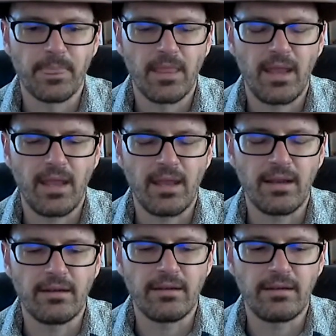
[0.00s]

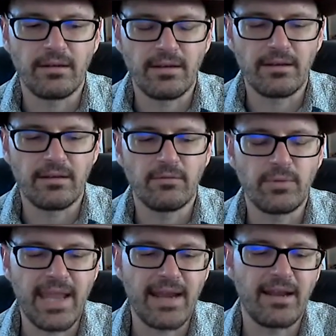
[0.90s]
And
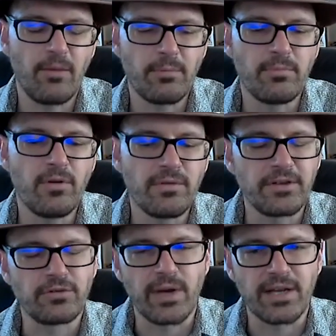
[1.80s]
we can't help but move in the
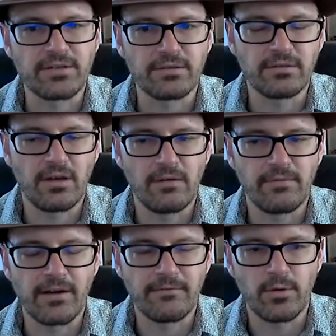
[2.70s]
direction of
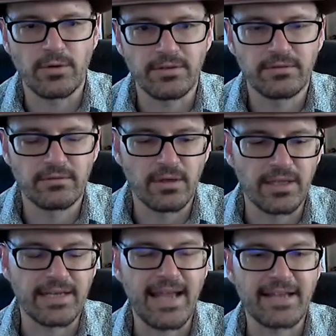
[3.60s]
our focus,
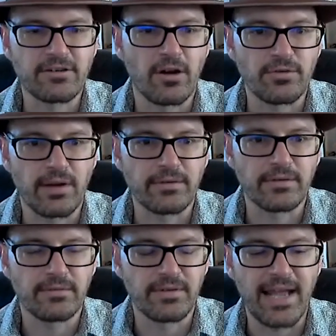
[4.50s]
like a NASCAR
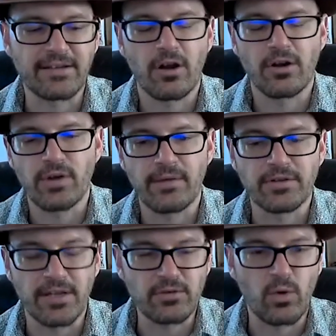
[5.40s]
driver. If a NASCAR driver
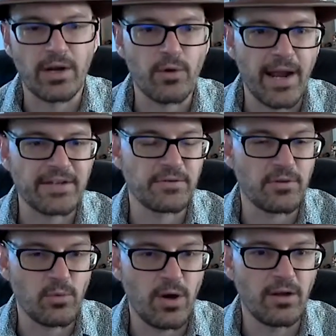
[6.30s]
doesn't want to crash into
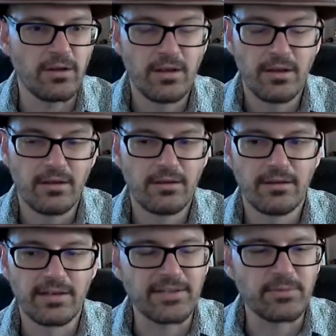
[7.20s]
the wall,
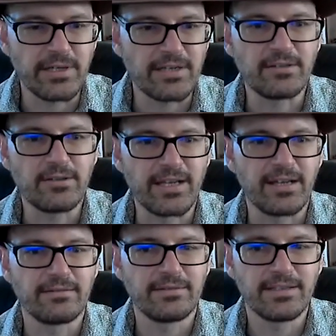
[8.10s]
guess what he doesn't look
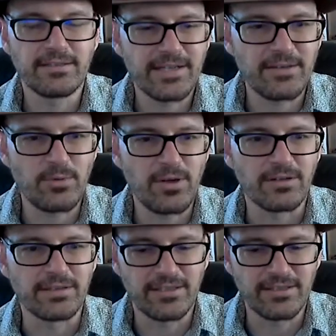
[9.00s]
at? He doesn't look at the
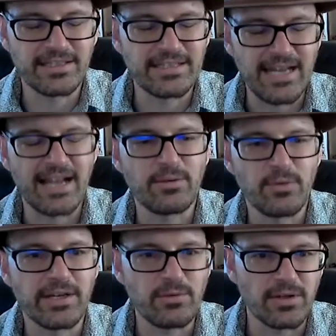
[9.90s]
wall. He looks at exactly
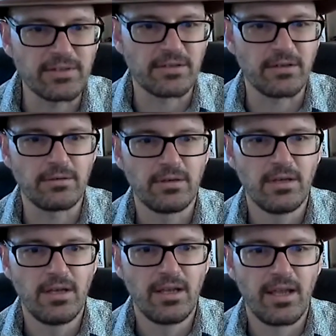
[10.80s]
where he wants to go.
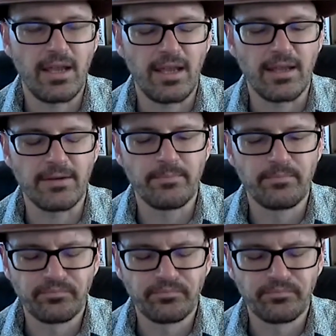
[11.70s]
And